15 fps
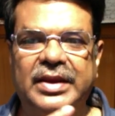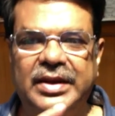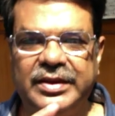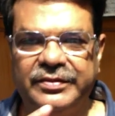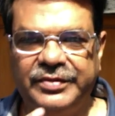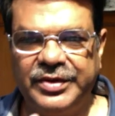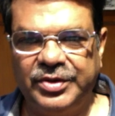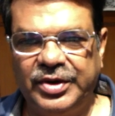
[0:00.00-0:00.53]

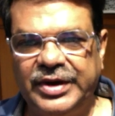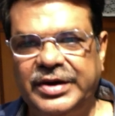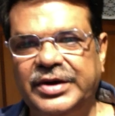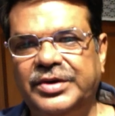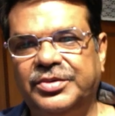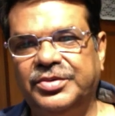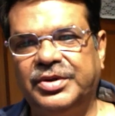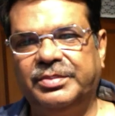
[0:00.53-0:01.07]
if we get
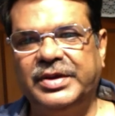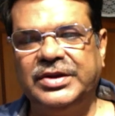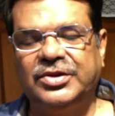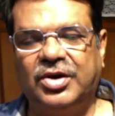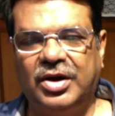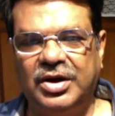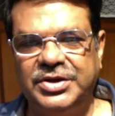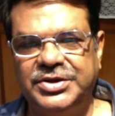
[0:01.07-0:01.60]
into the
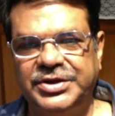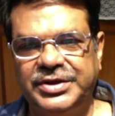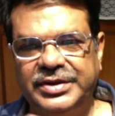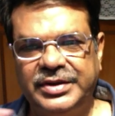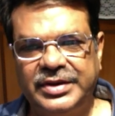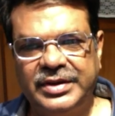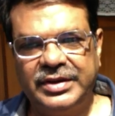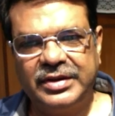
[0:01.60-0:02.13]
mythology,
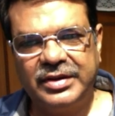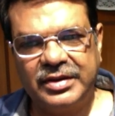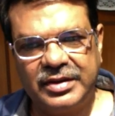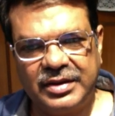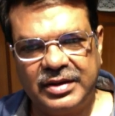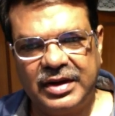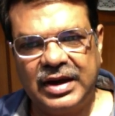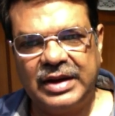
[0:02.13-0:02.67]

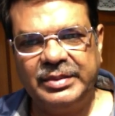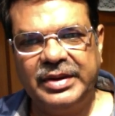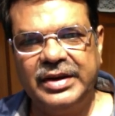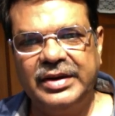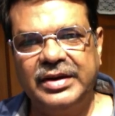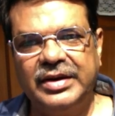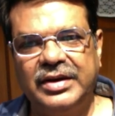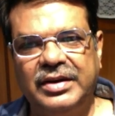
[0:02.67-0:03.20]

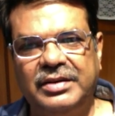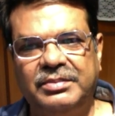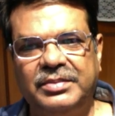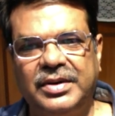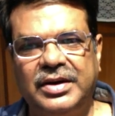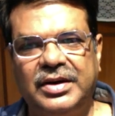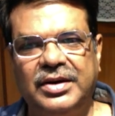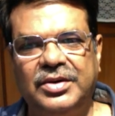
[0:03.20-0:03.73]

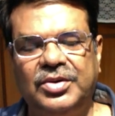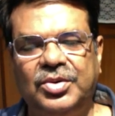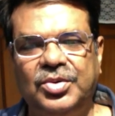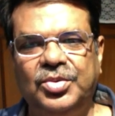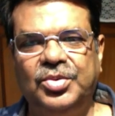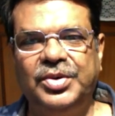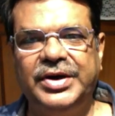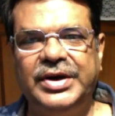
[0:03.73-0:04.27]

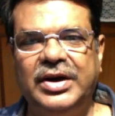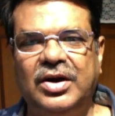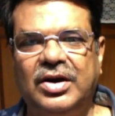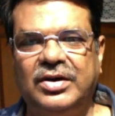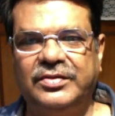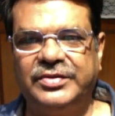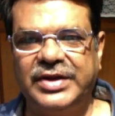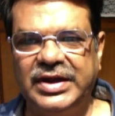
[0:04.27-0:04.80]
Guru did a lot
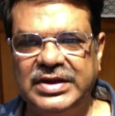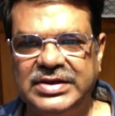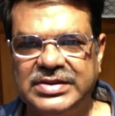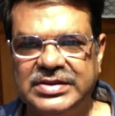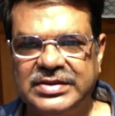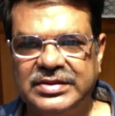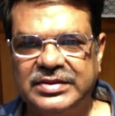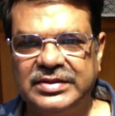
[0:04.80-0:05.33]
of
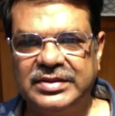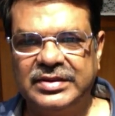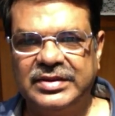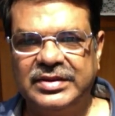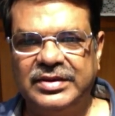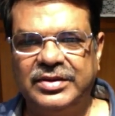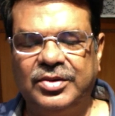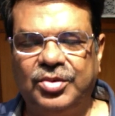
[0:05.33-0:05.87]
things.
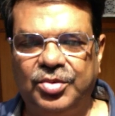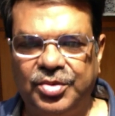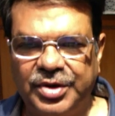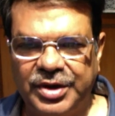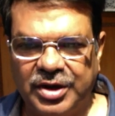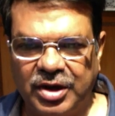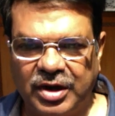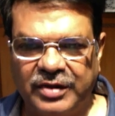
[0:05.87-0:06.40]
Guru
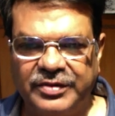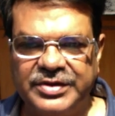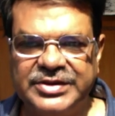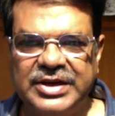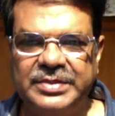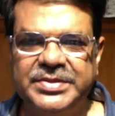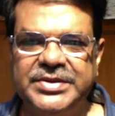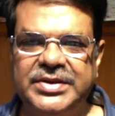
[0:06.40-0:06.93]
did a lot of
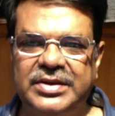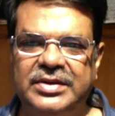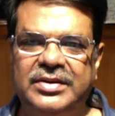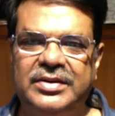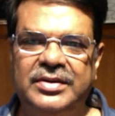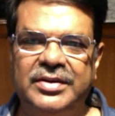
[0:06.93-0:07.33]
deception.